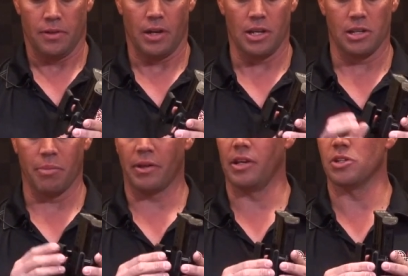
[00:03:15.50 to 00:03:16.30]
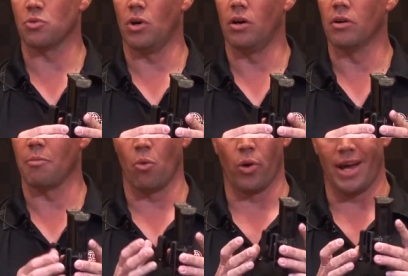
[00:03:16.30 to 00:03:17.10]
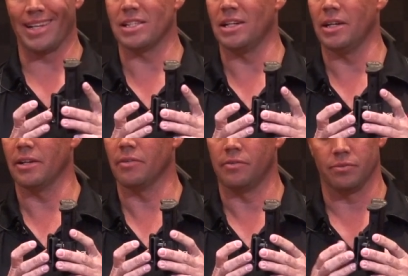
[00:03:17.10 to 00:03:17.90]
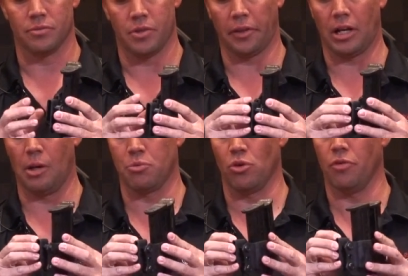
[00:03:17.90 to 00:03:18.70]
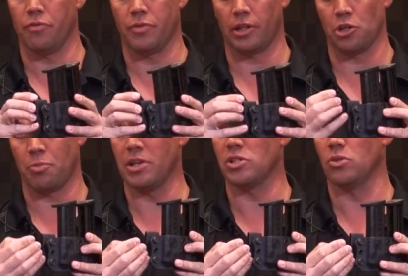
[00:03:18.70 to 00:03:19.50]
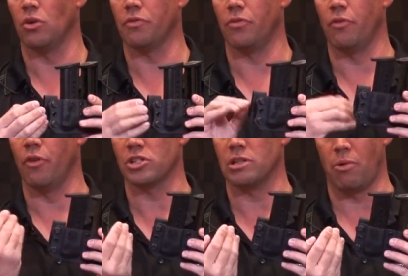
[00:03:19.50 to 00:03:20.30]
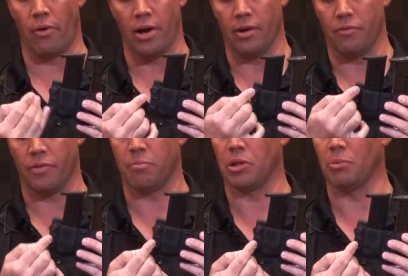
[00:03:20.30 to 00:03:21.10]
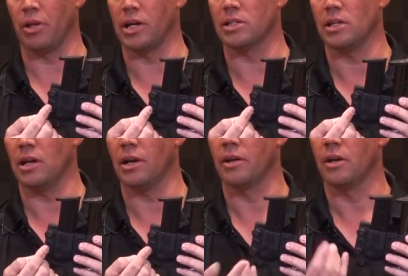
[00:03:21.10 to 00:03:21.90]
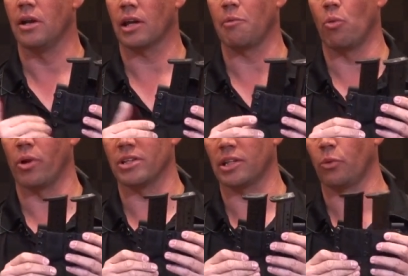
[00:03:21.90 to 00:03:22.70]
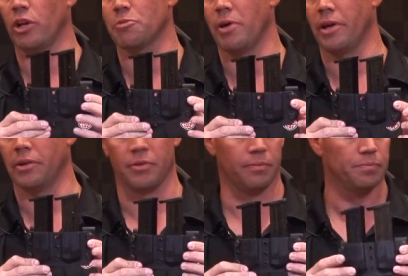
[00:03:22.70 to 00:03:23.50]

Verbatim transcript: The nice thing about these as well can be worn outside, take the clips off, take the spacers off, reverse them around, put them on the outside, can be worn inside the waistband.